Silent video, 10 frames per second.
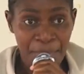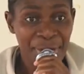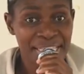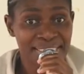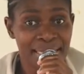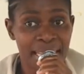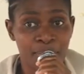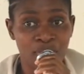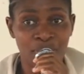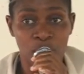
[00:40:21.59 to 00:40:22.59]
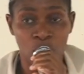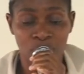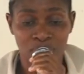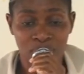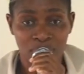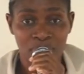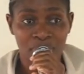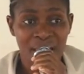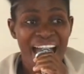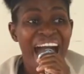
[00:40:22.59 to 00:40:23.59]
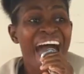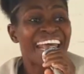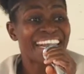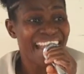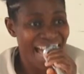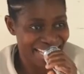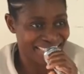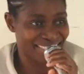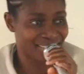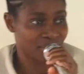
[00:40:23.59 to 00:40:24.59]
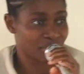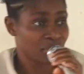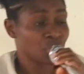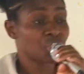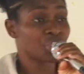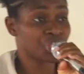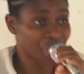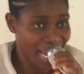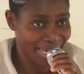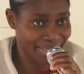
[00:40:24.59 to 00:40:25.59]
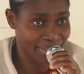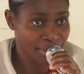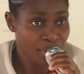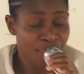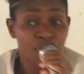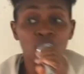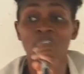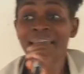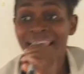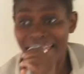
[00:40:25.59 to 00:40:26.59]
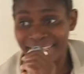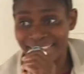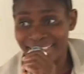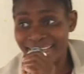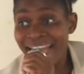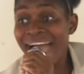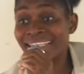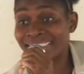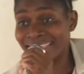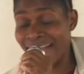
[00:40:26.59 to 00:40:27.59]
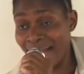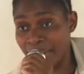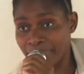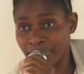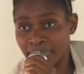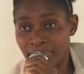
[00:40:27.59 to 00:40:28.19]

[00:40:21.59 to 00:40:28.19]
Praise the name of the Lord. Arise, shine, for your light has come.